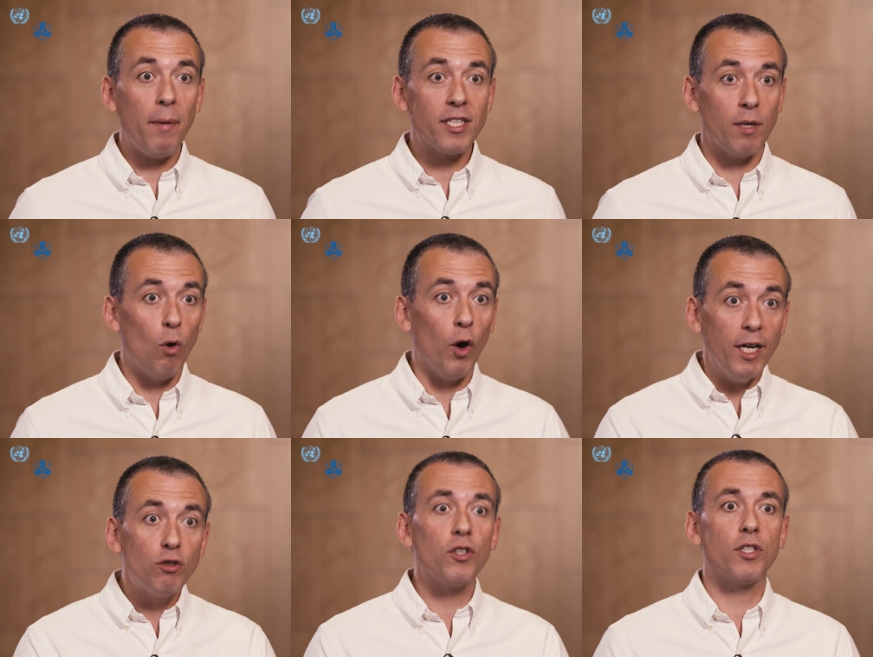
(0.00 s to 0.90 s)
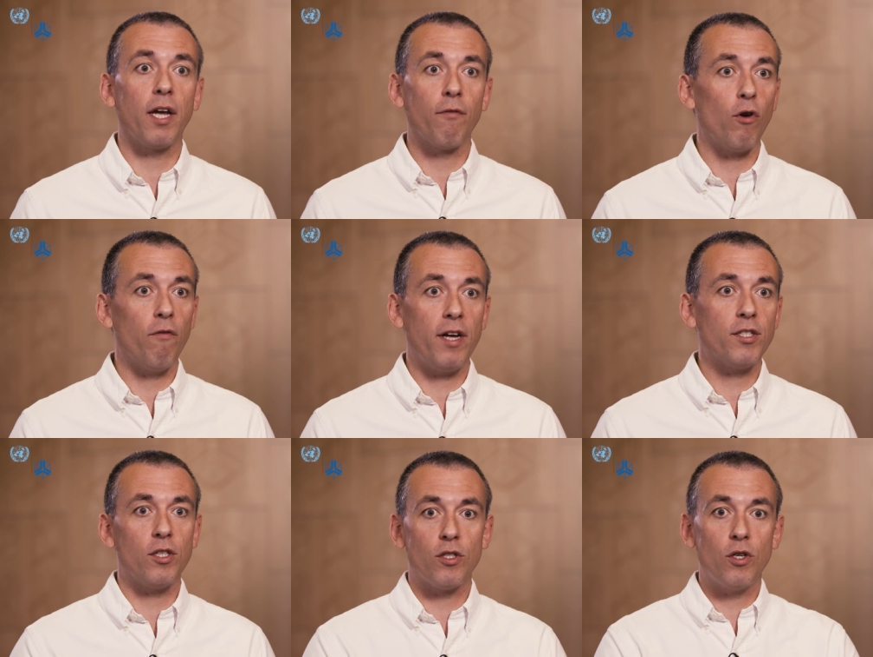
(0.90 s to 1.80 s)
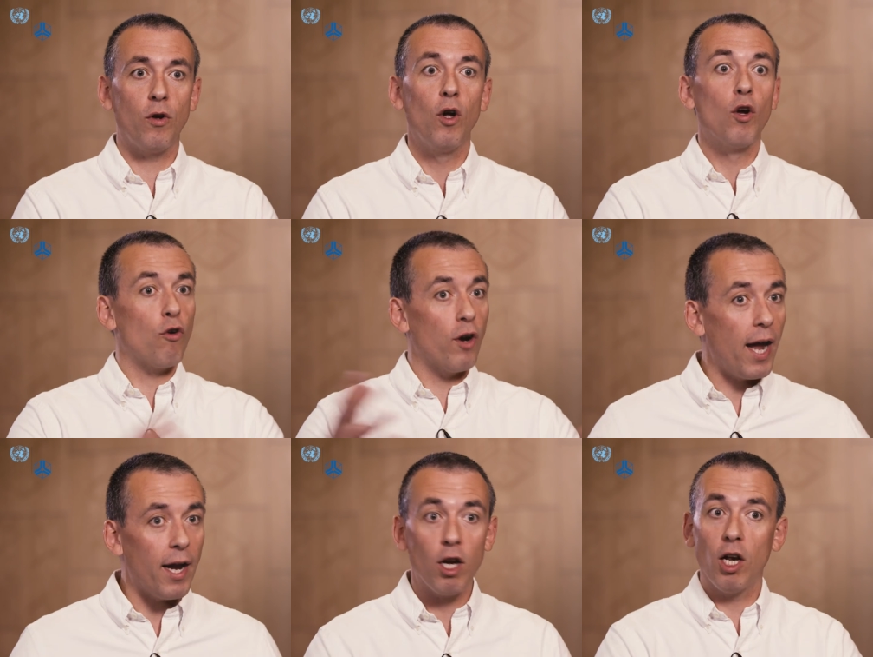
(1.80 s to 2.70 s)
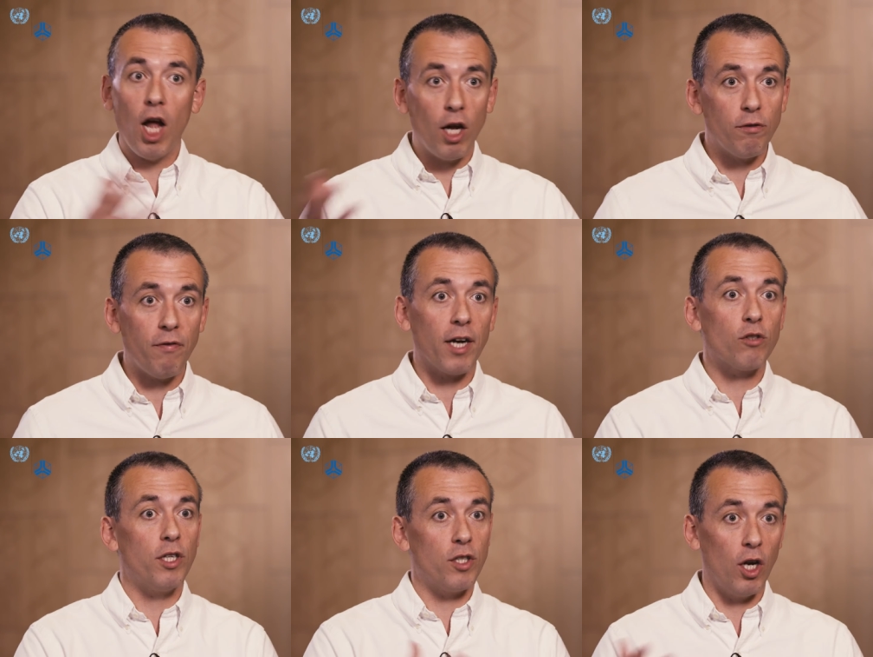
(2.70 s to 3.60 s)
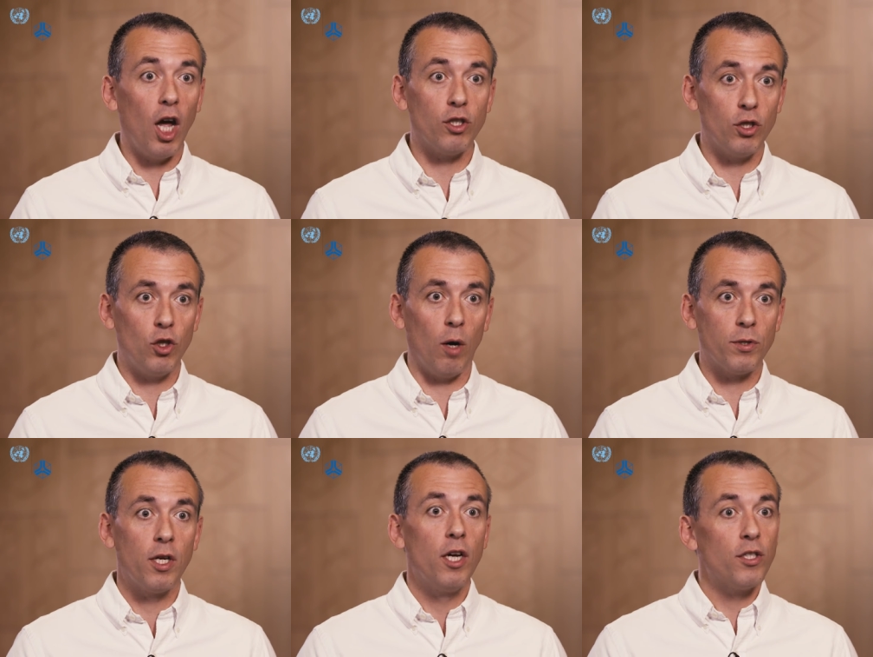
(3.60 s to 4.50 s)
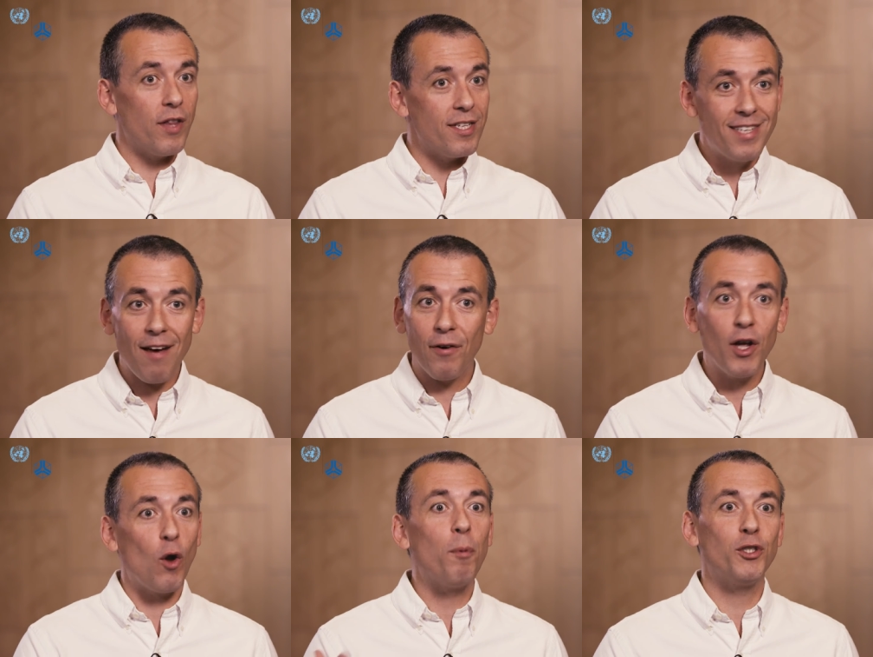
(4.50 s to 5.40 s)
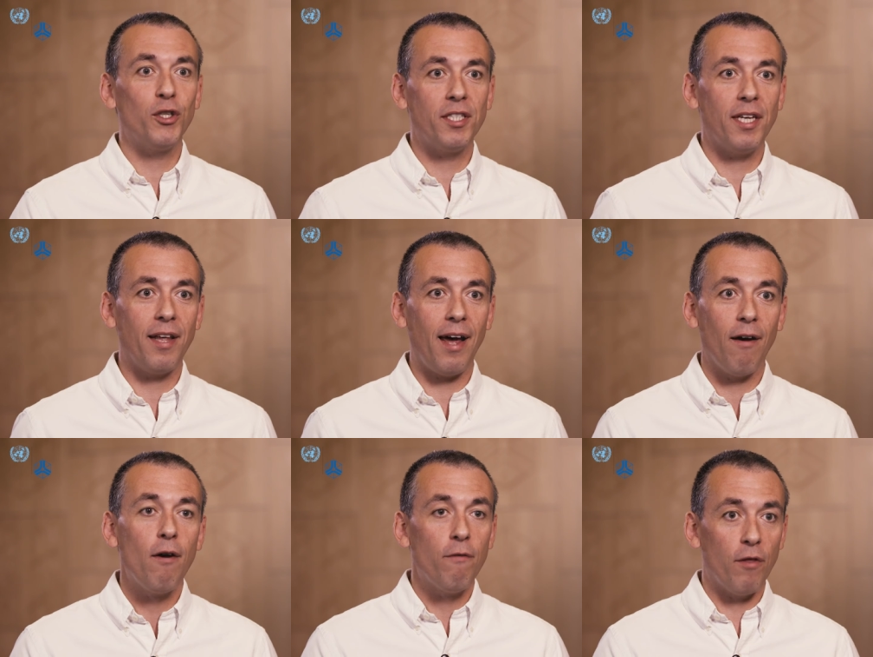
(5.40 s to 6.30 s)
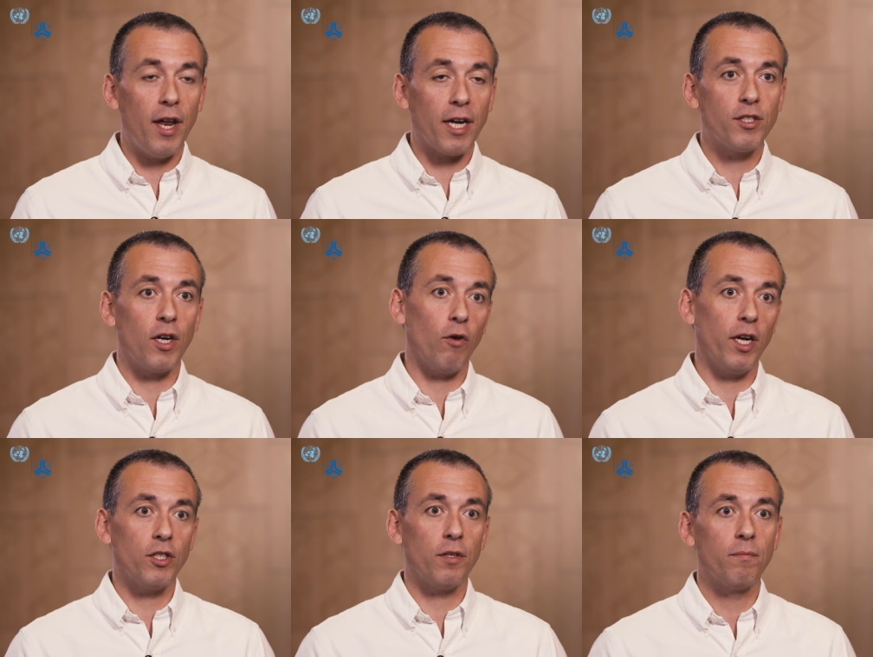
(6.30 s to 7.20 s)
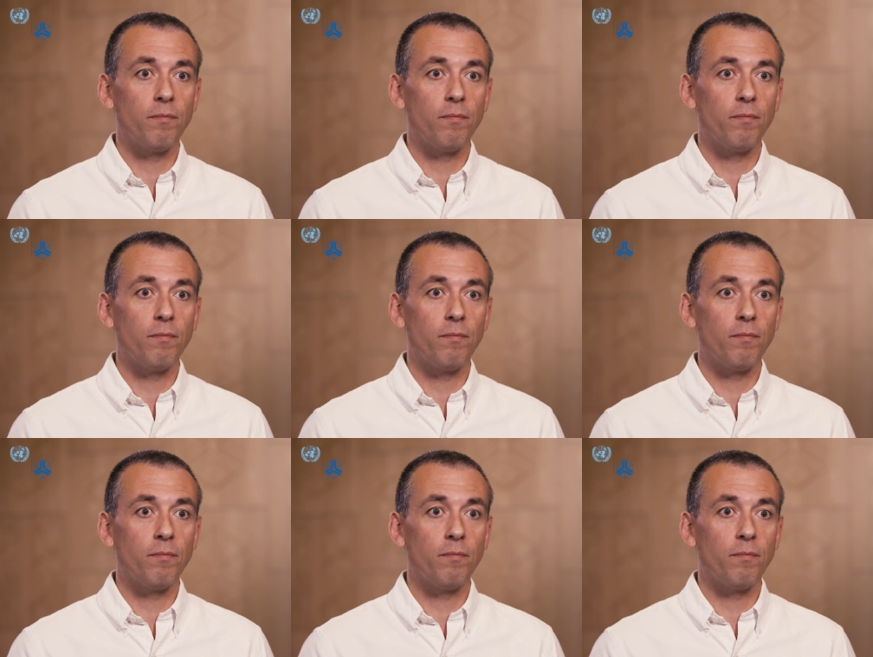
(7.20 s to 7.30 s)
makes it more interesting for investors to create larger factories and larger jobs. So there's definitely an opportunity there for the next generation.